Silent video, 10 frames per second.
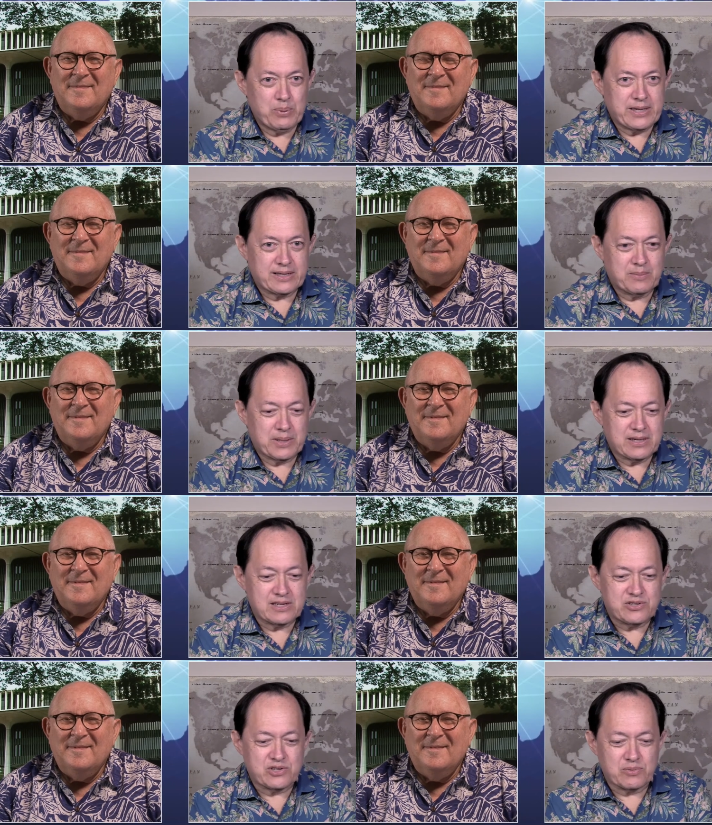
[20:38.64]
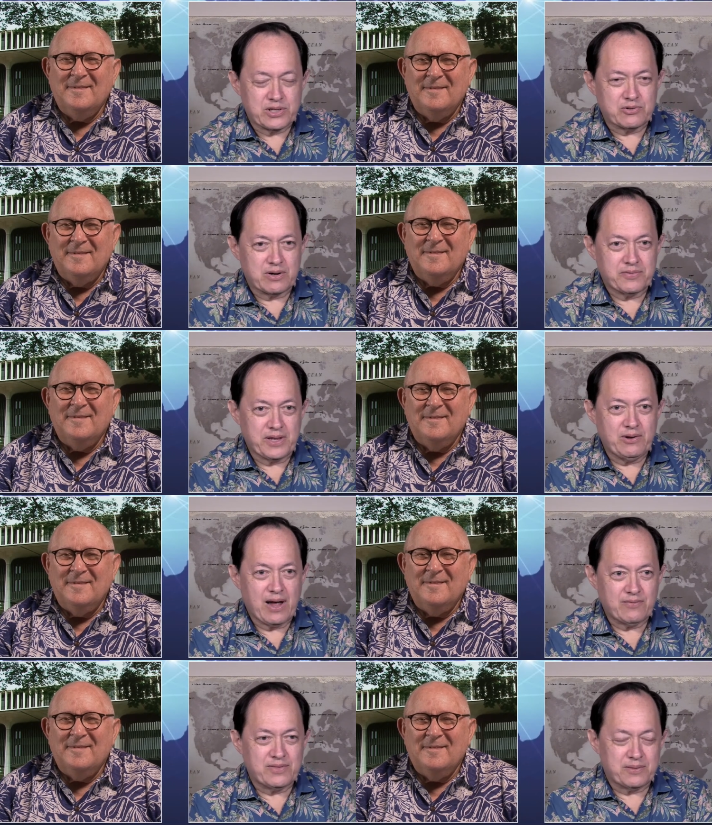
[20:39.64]
Speaker 1: protected by the constitutional right to travel, then you
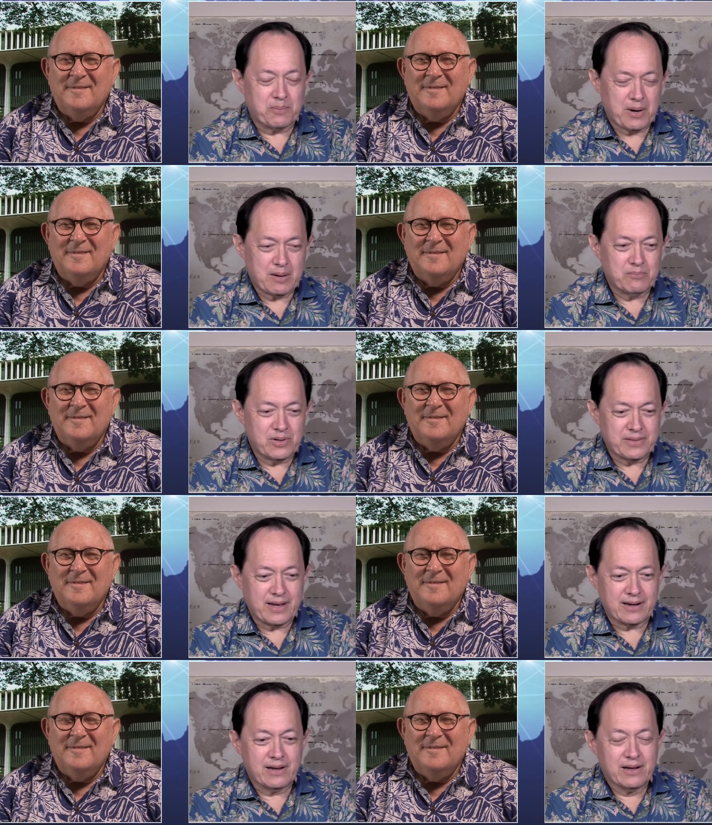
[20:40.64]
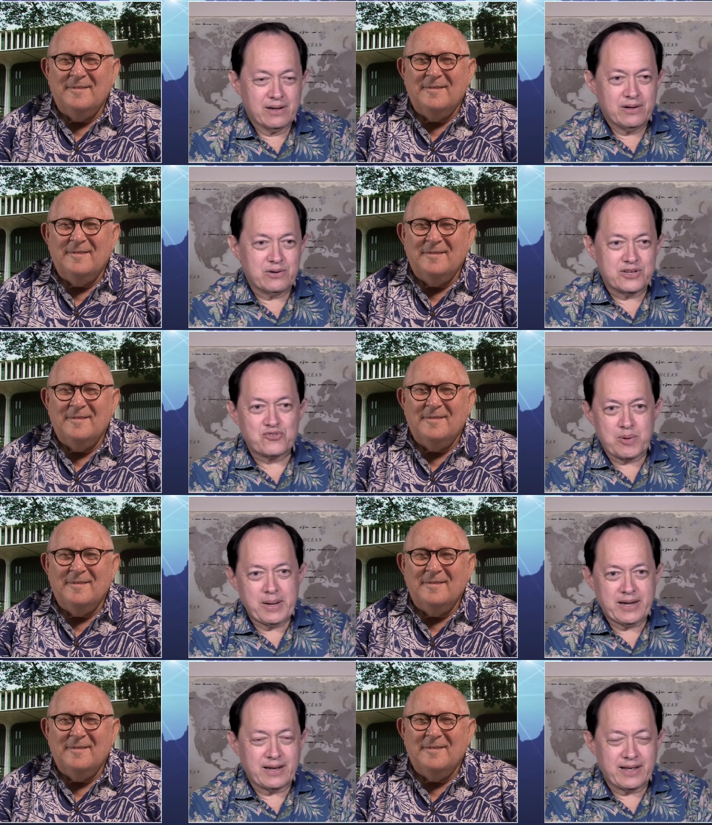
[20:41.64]
have the problem that you're
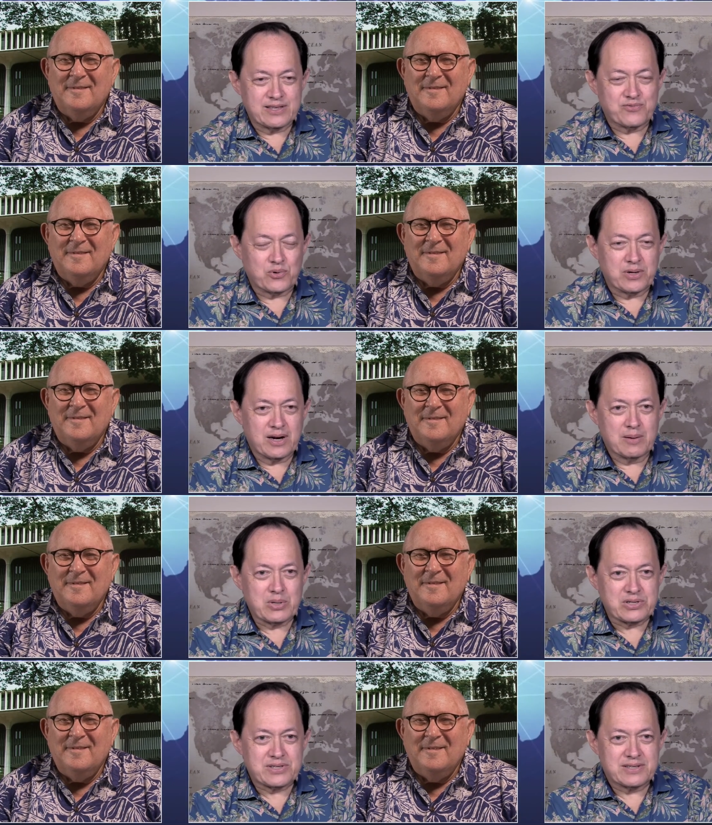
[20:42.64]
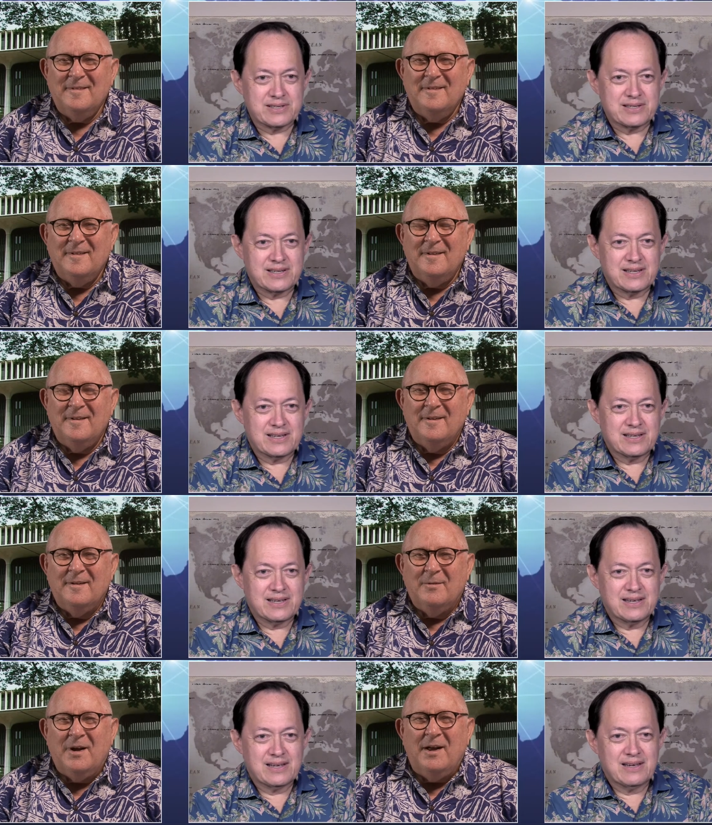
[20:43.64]
discriminating against foreign commerce.
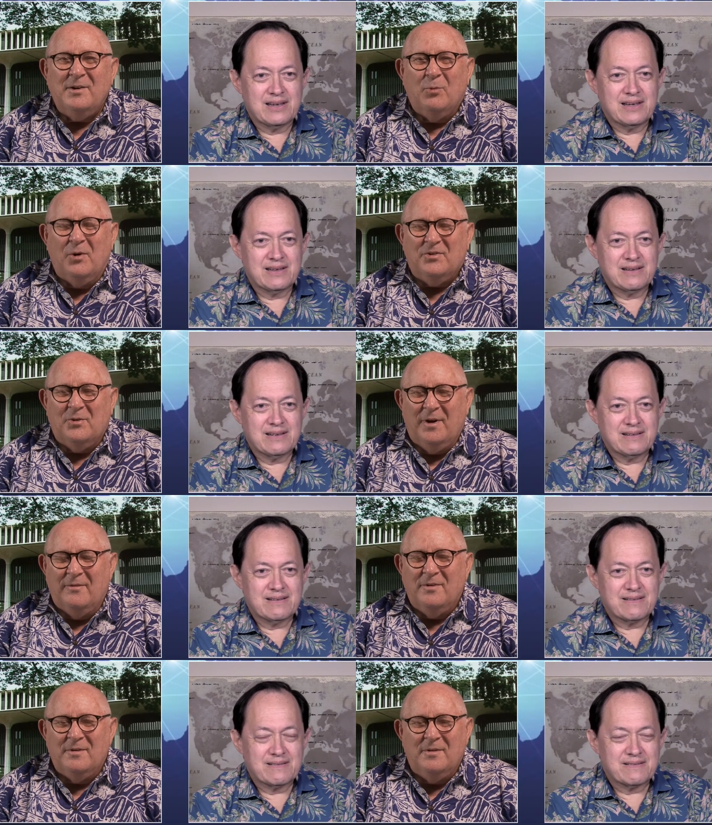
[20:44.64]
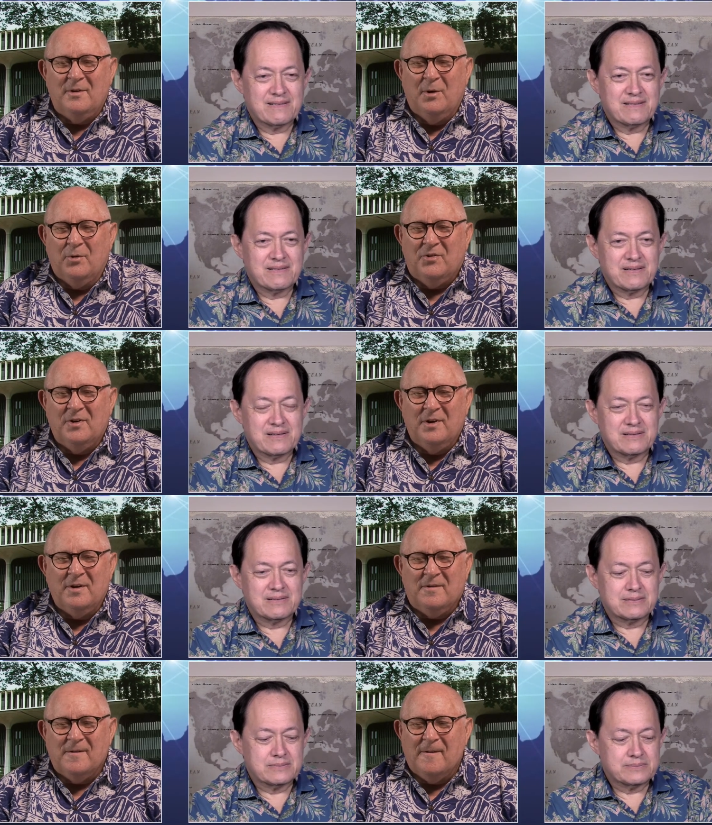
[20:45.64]
Speaker 2: Well, and you also have the, the notion
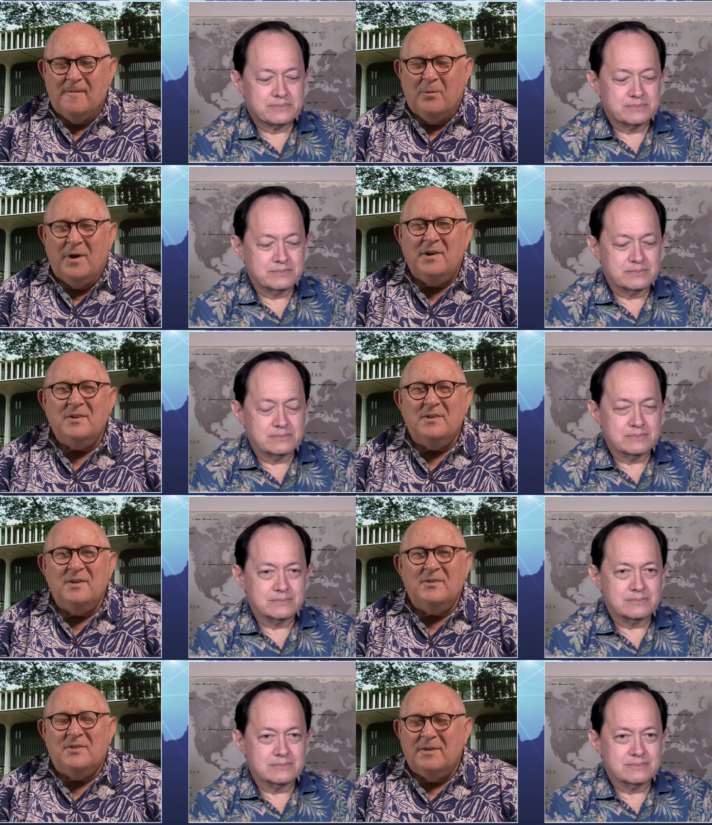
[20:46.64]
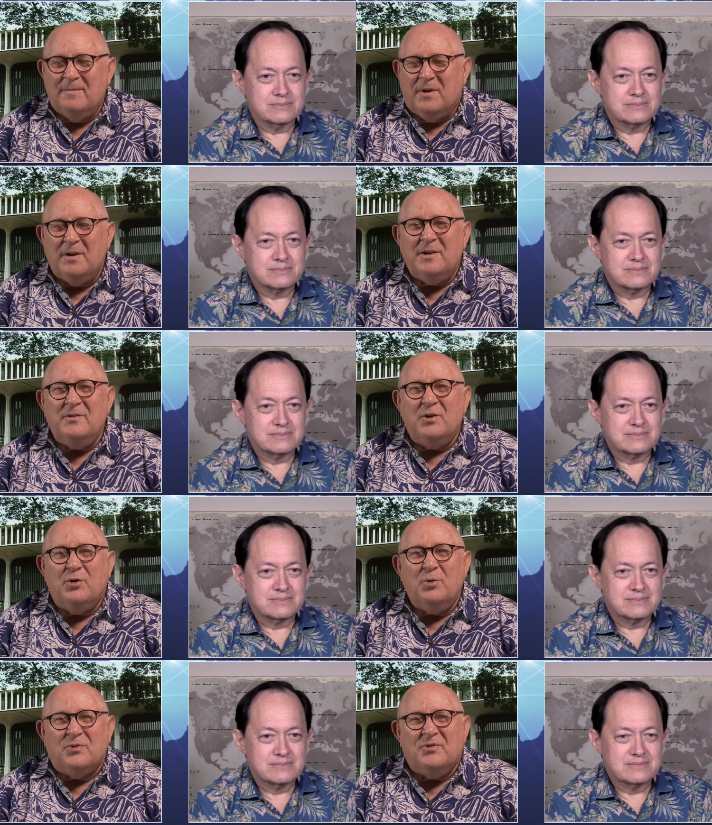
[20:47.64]
that uh, Hawaii is uh, killing the
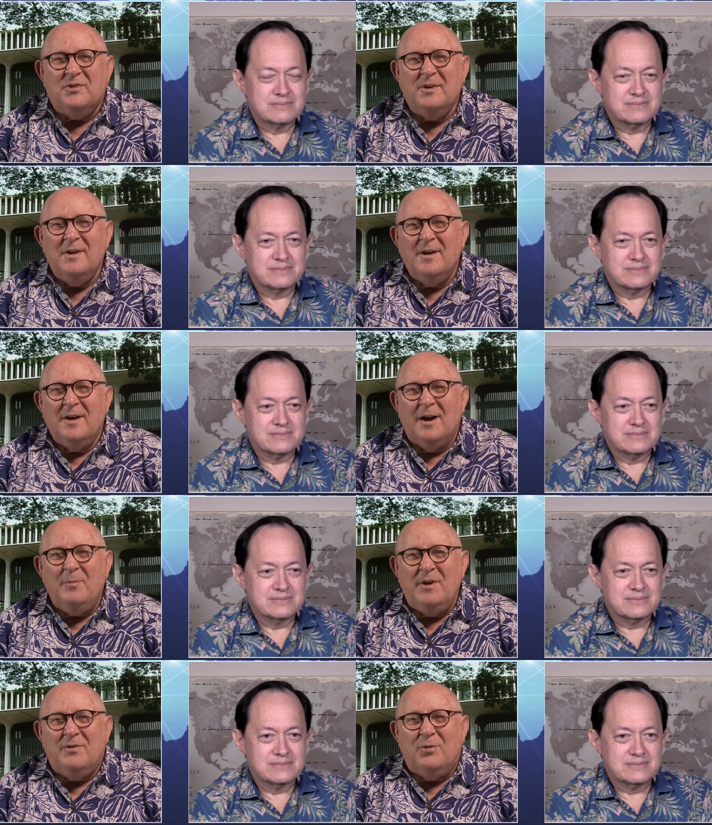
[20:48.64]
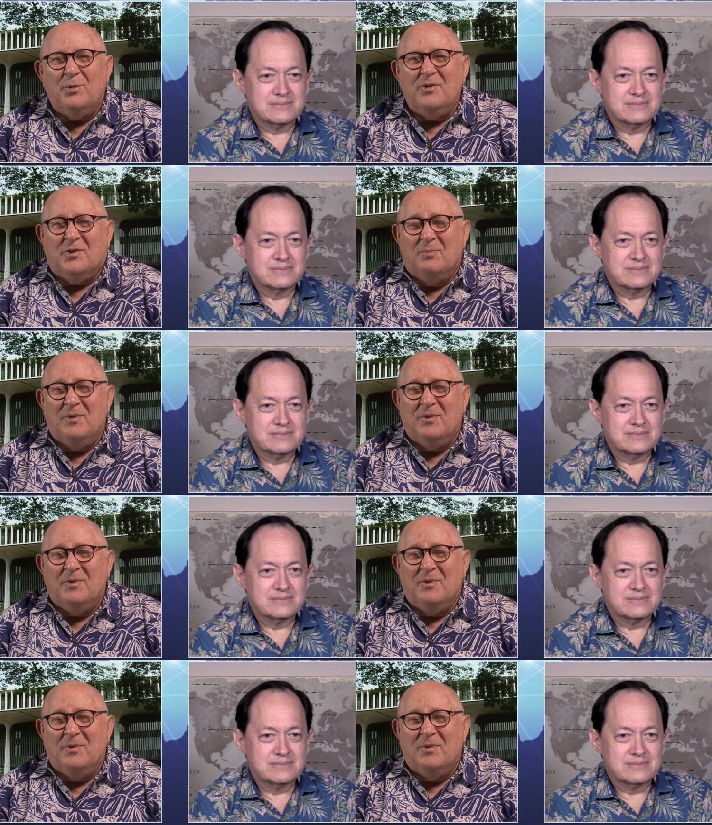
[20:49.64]
goose. I mean, tourism